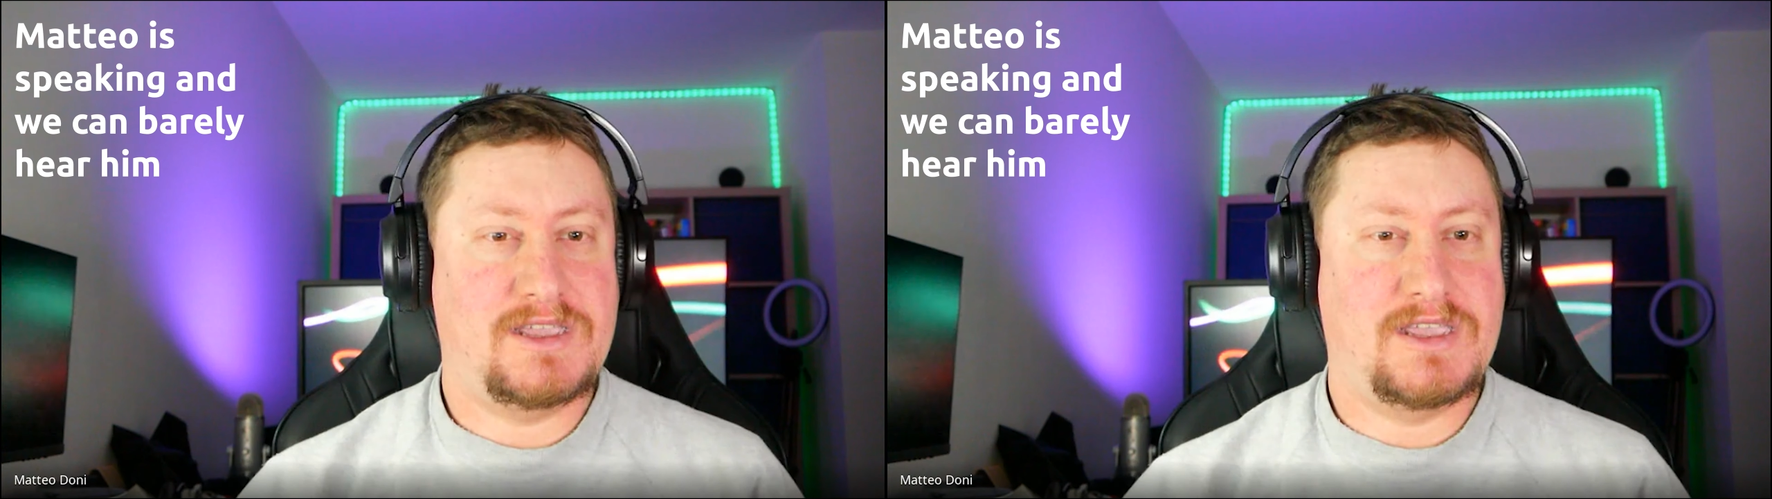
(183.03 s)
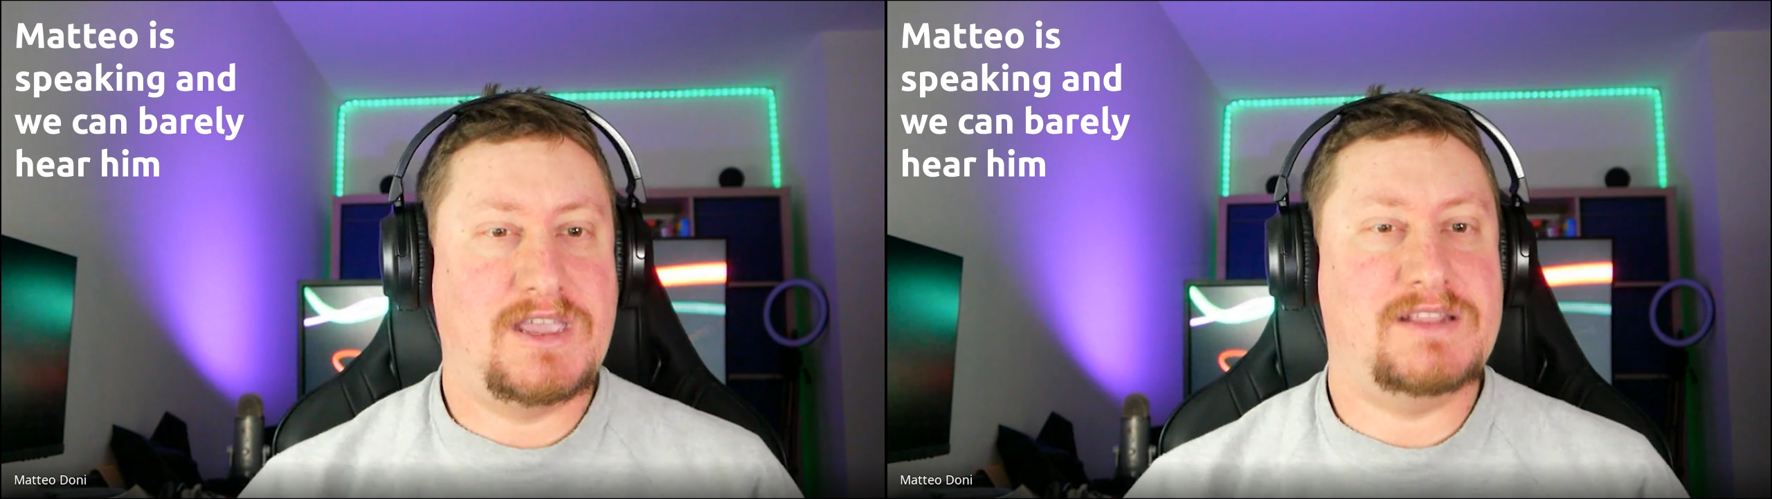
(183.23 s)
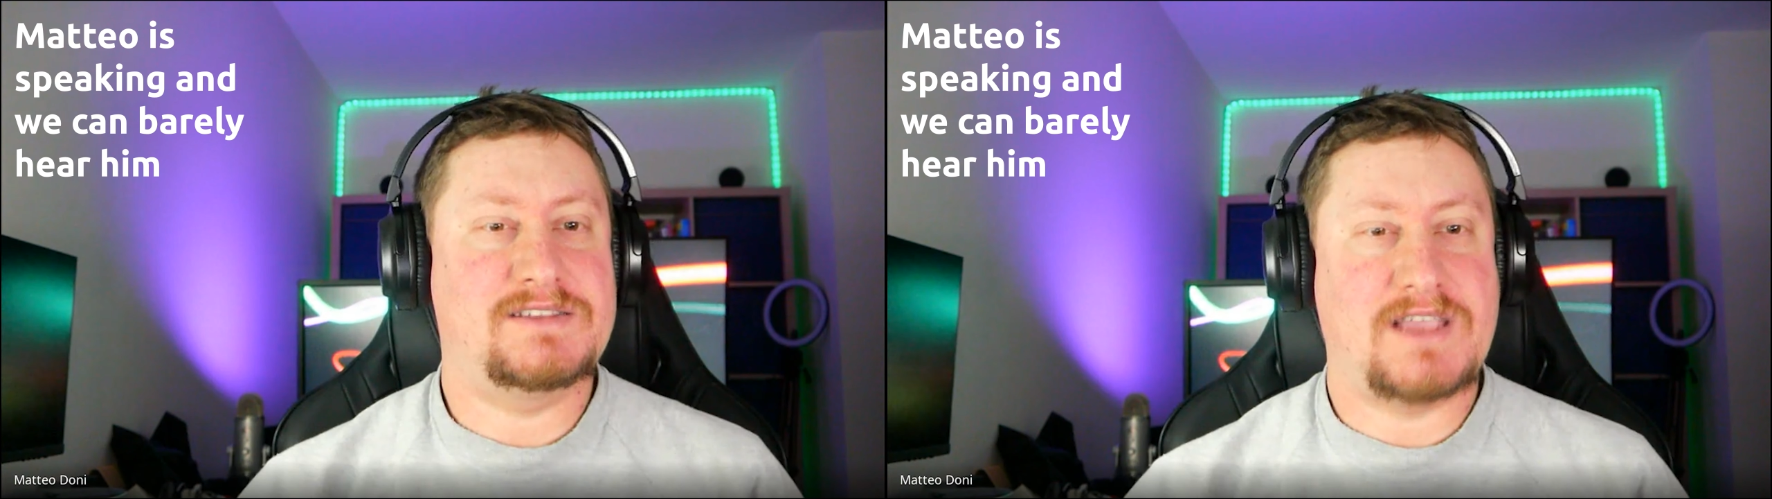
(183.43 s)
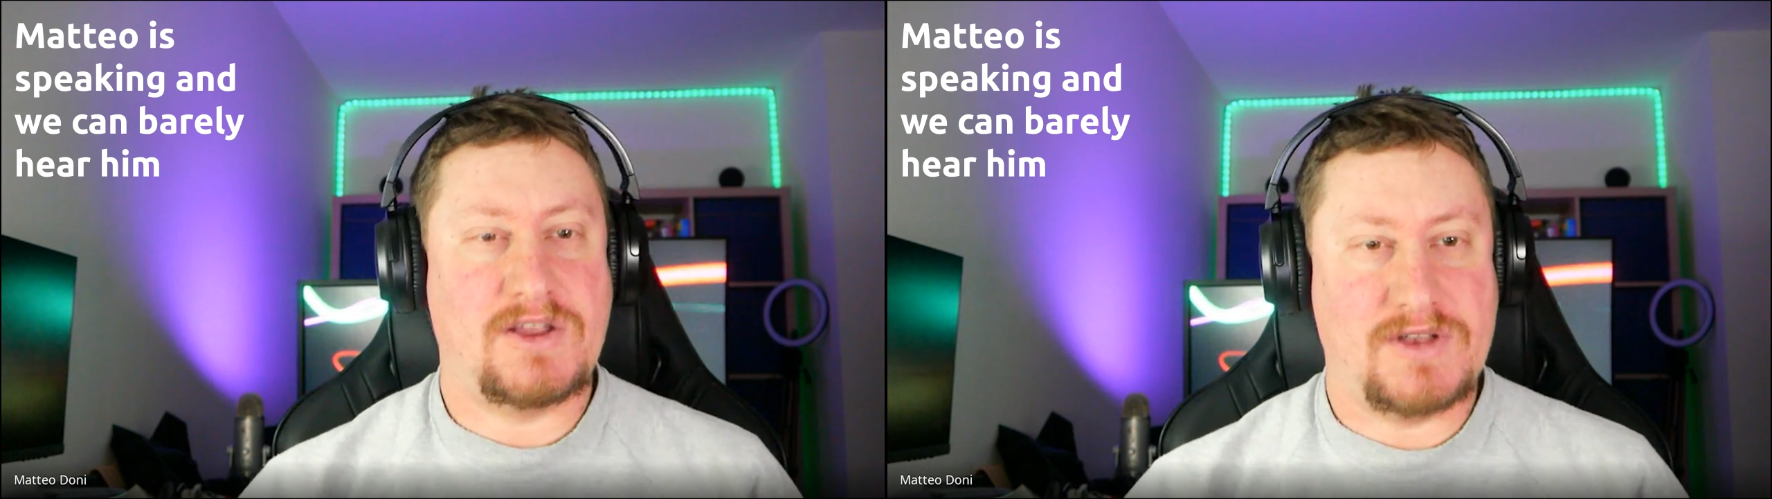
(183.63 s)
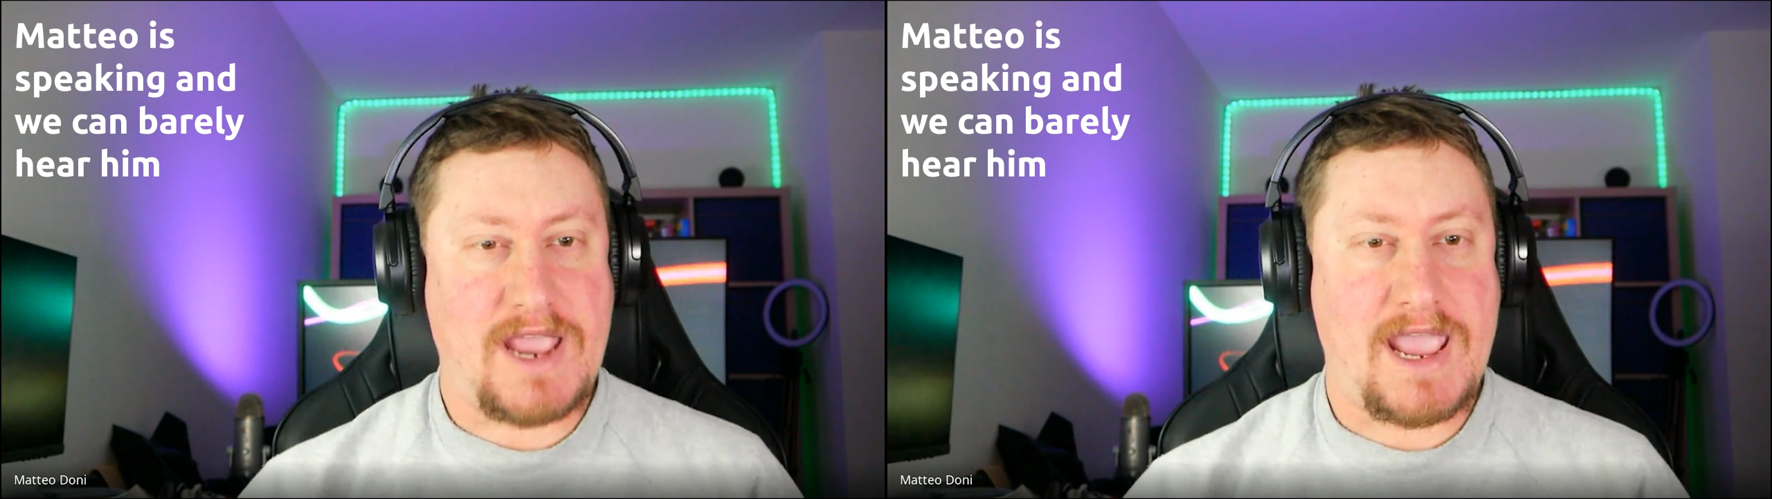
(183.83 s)

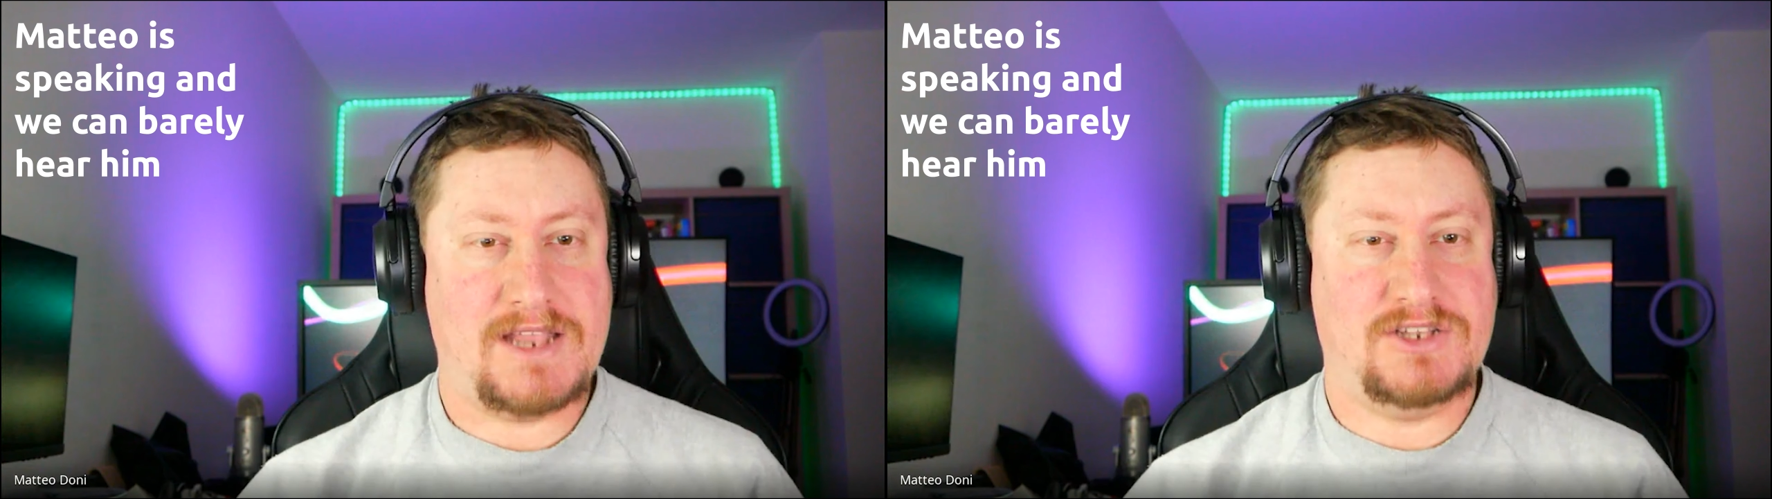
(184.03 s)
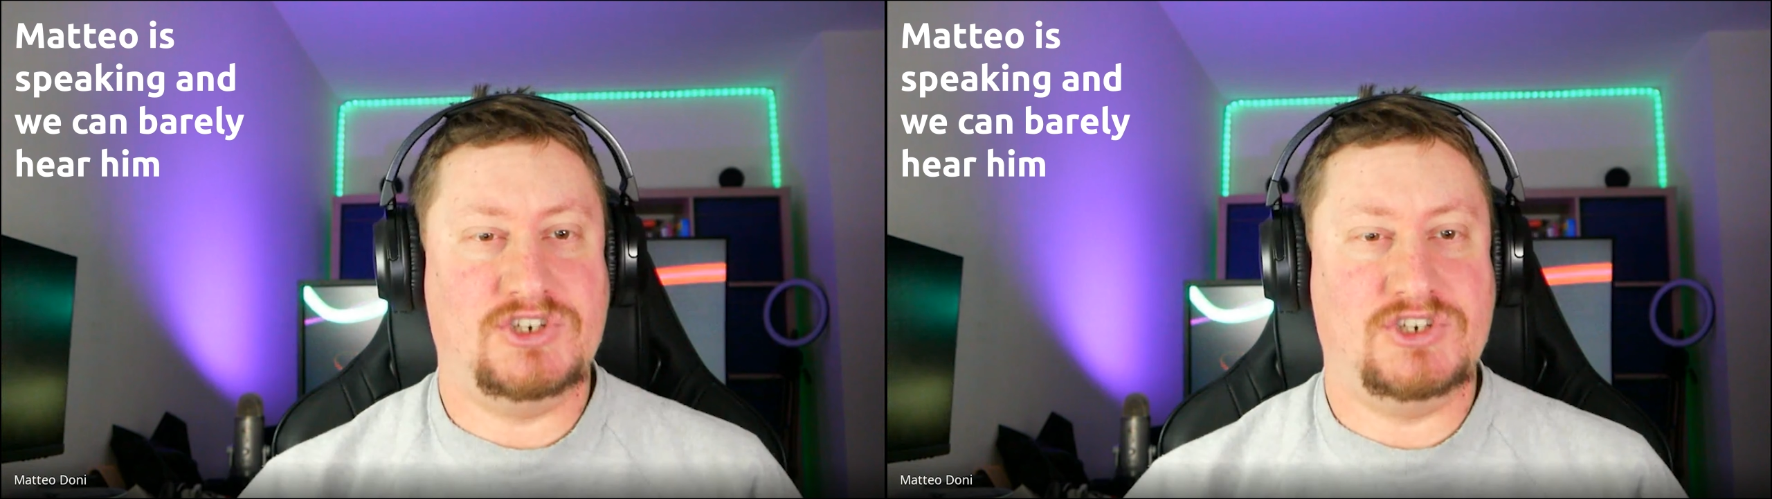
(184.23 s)
KitSound Edge